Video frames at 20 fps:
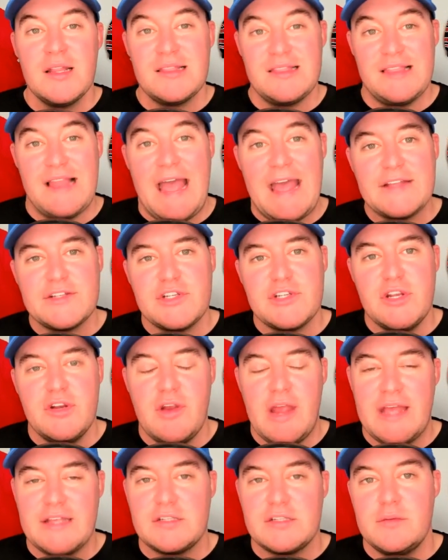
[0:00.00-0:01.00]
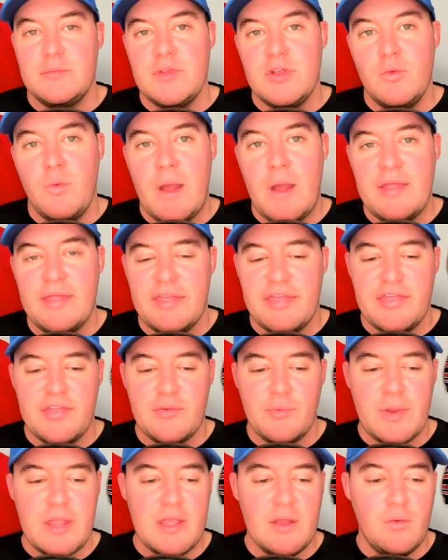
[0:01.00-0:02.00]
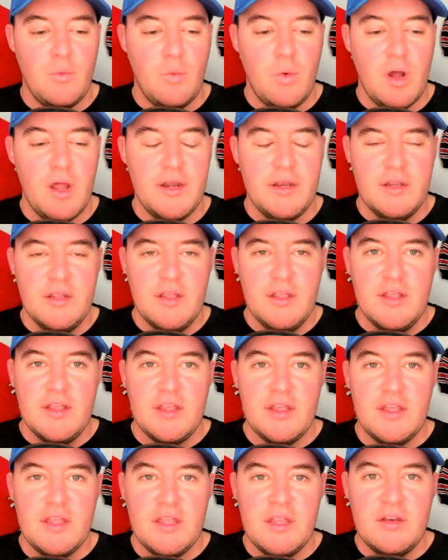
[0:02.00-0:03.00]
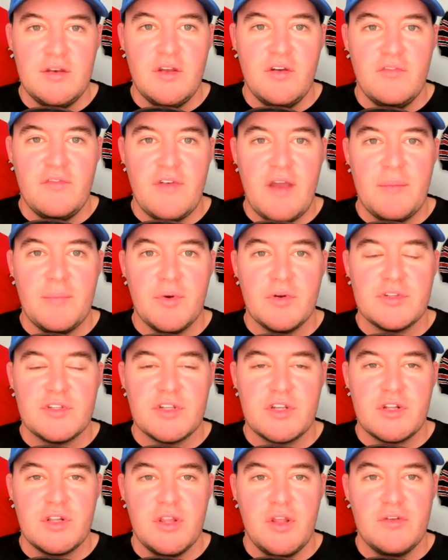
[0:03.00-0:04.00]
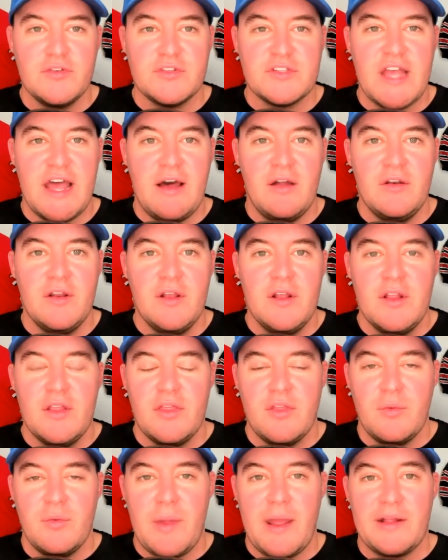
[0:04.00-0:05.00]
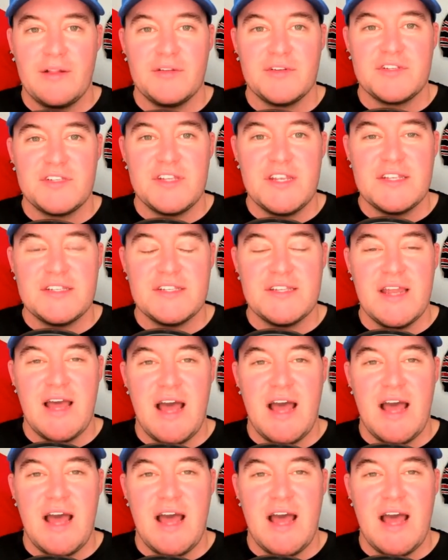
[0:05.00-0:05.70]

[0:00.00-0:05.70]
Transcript: Last year, S M U went three and one in November to close out the regular season.